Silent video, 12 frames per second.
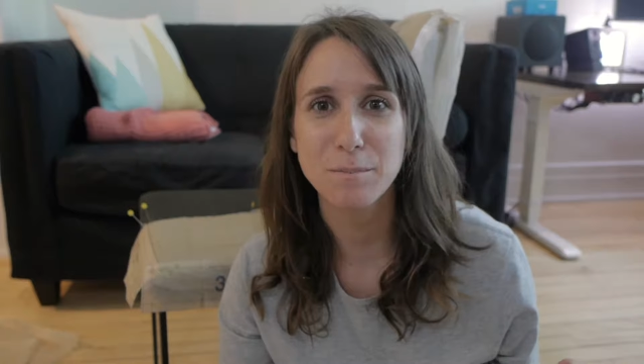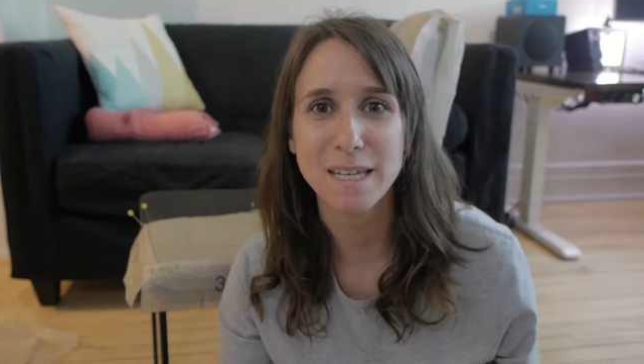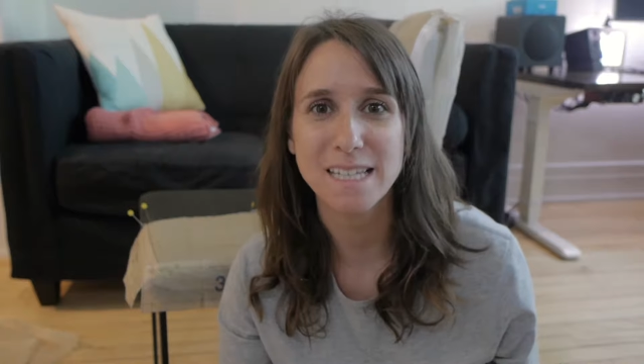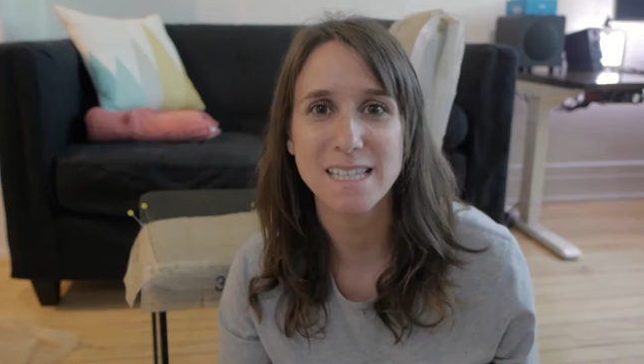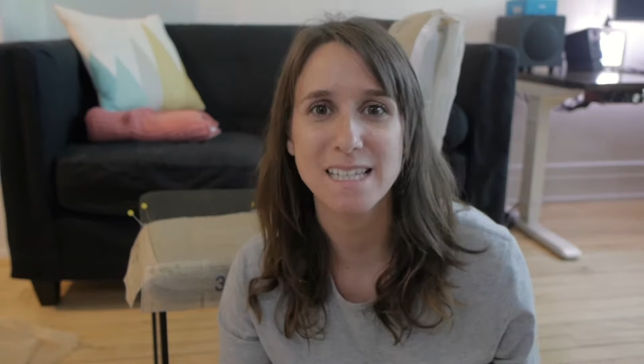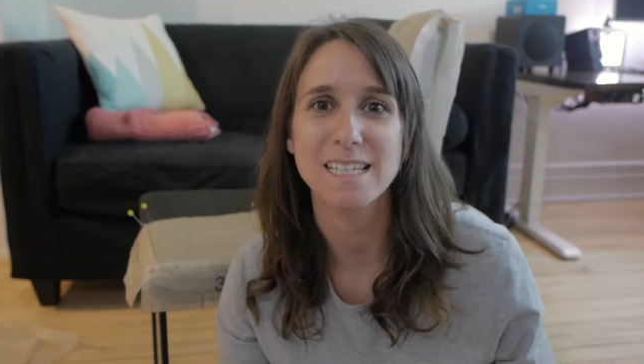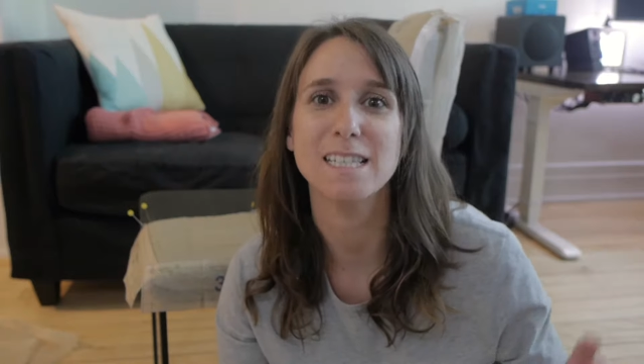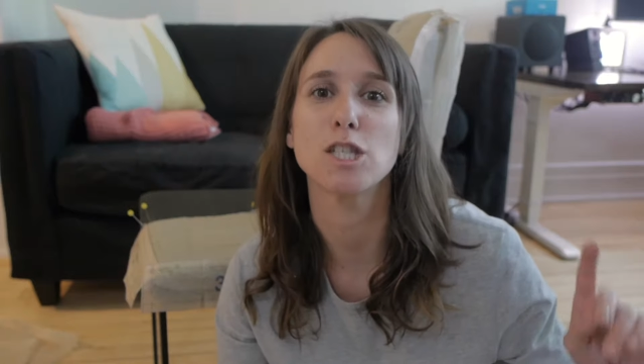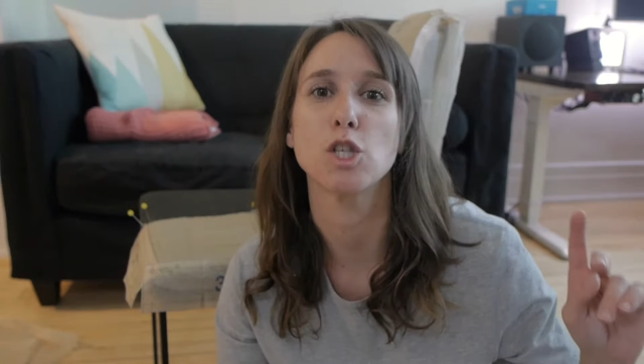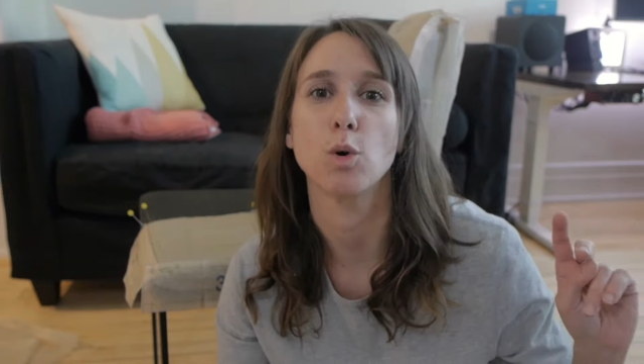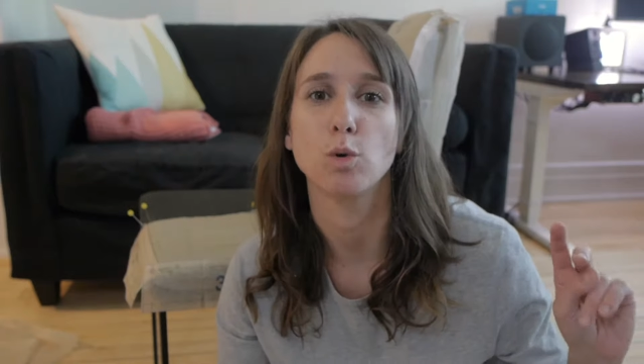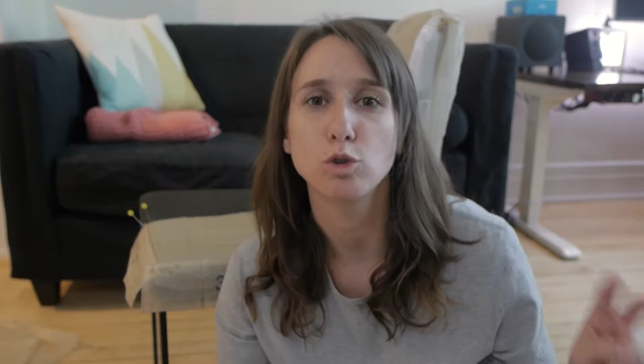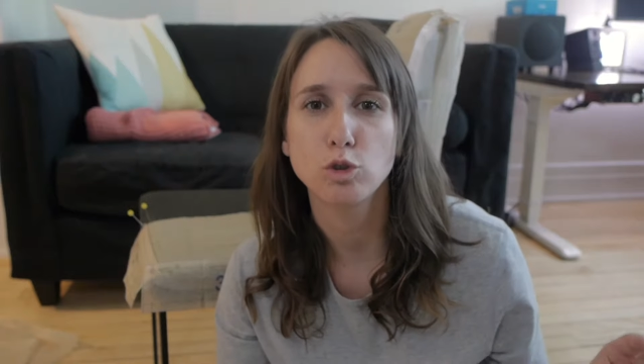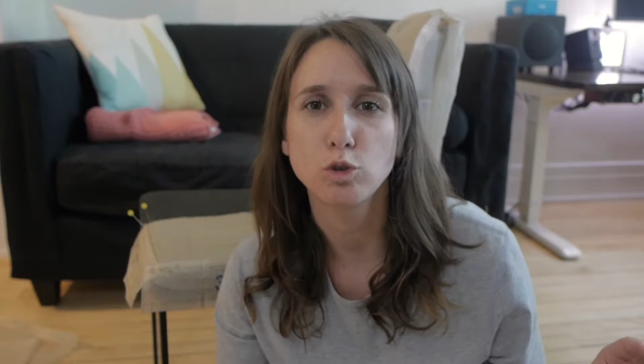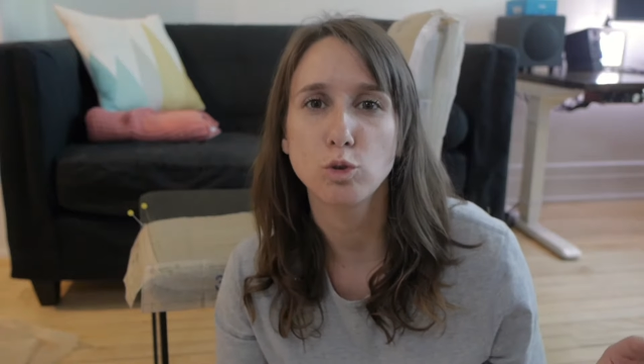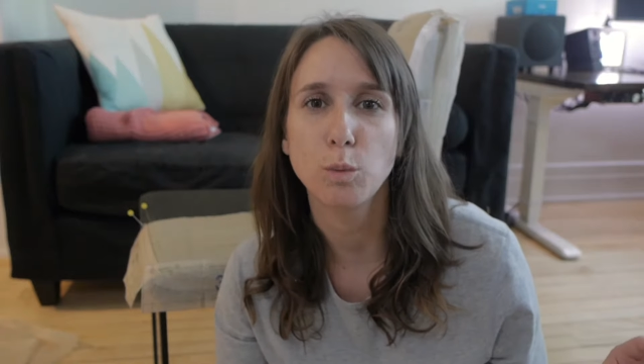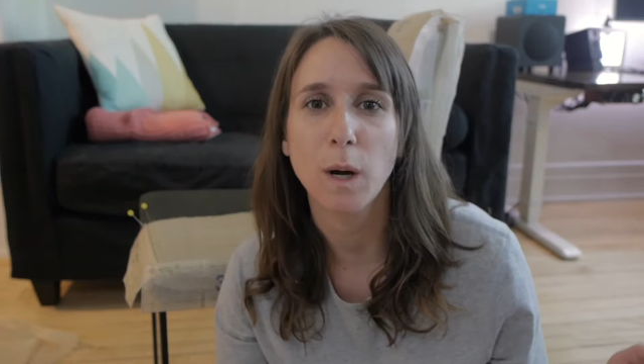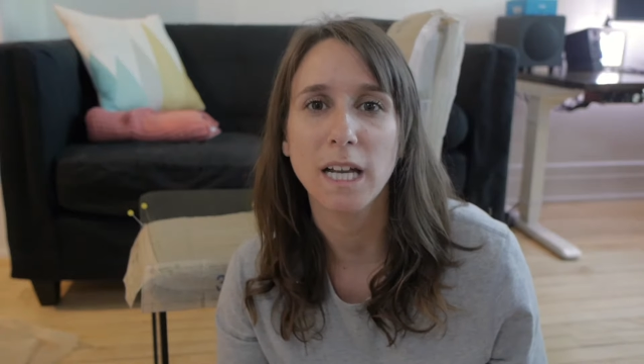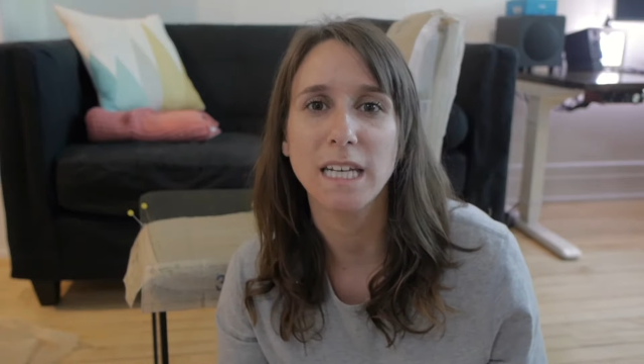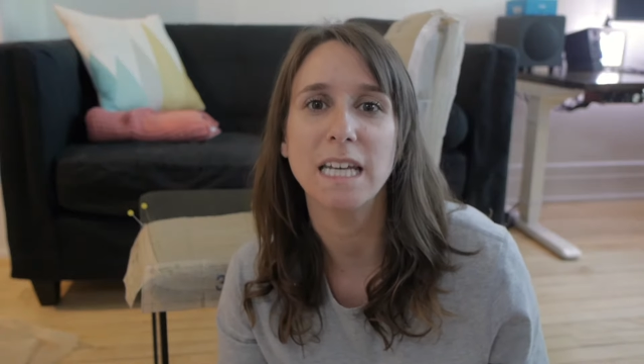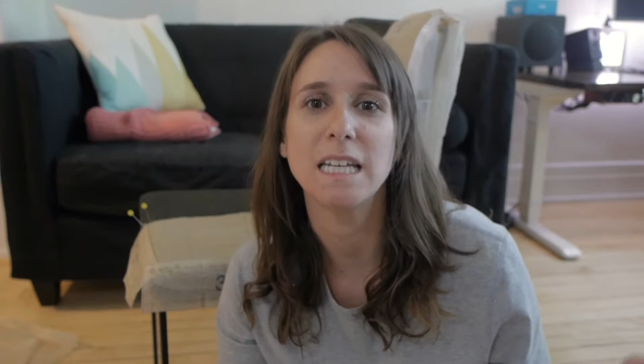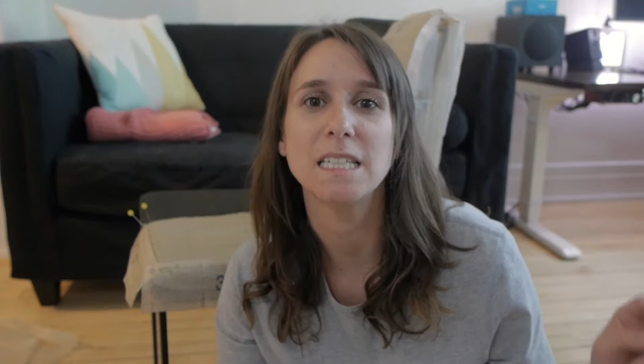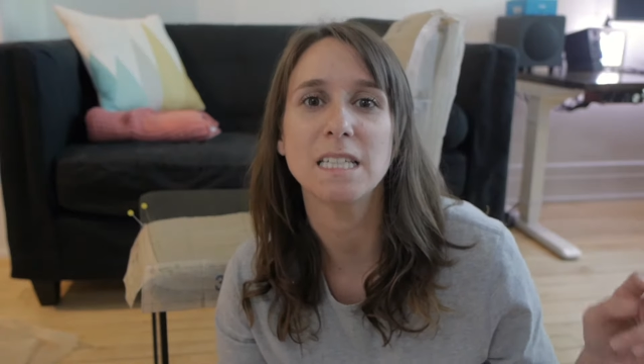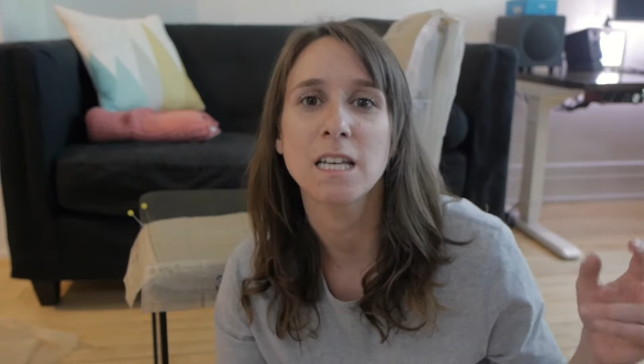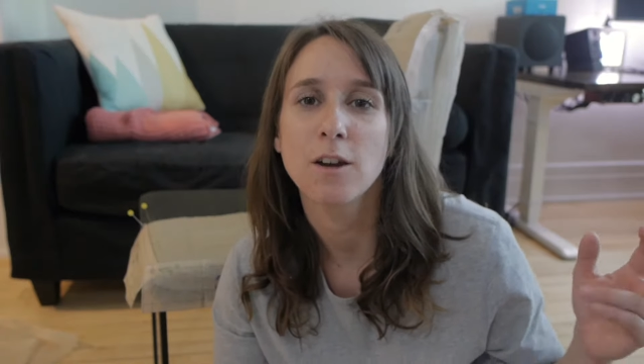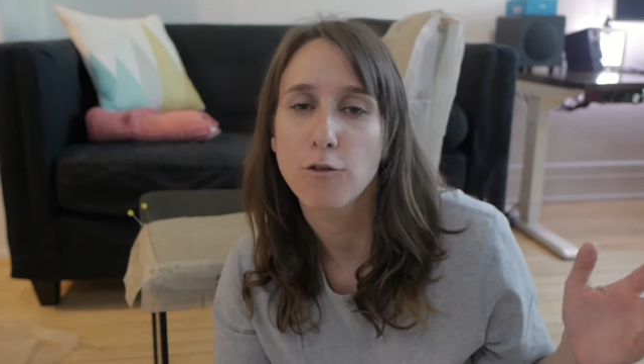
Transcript: pieces, so 2 bodies,